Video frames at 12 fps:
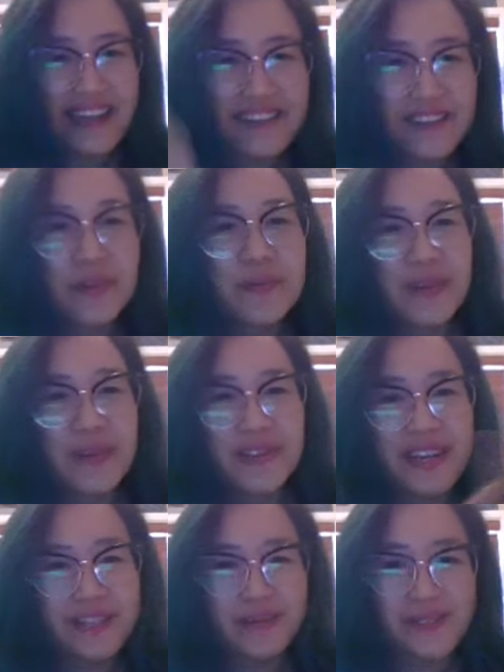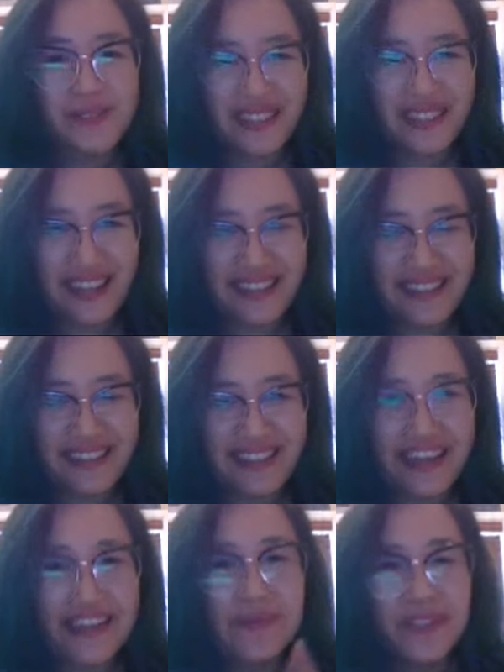small boat transports the gas.
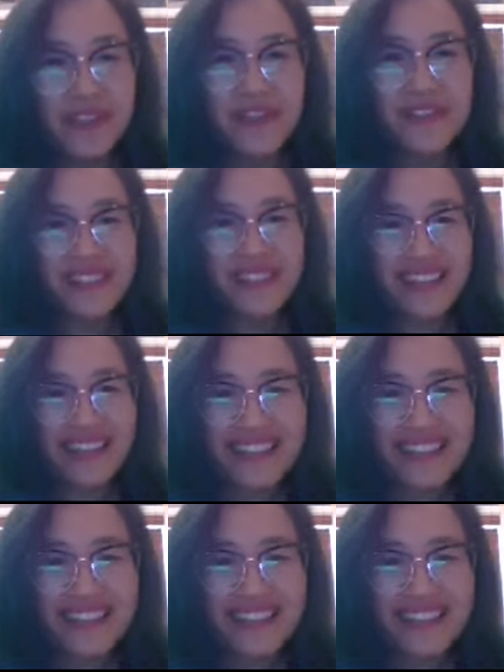And then what are you studying?